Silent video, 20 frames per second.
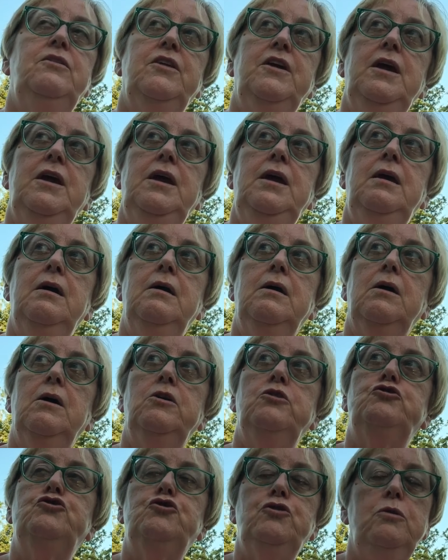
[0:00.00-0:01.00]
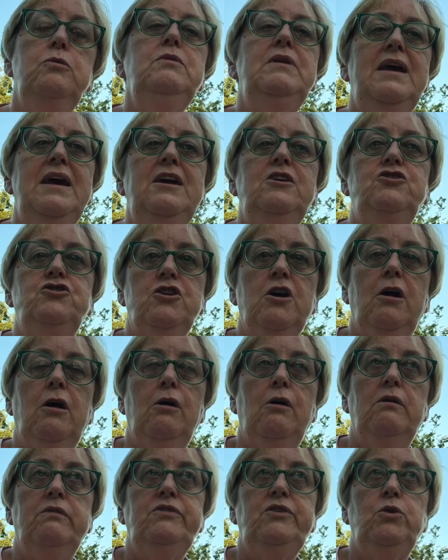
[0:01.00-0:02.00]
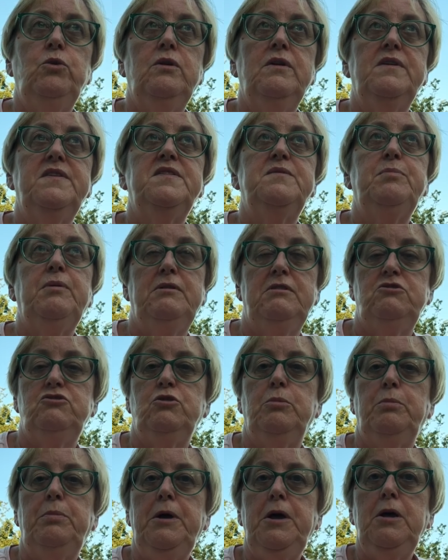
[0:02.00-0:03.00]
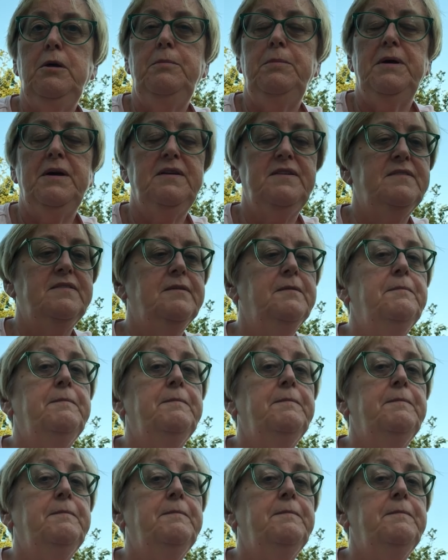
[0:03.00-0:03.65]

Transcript: the true nature of your spiritual purpose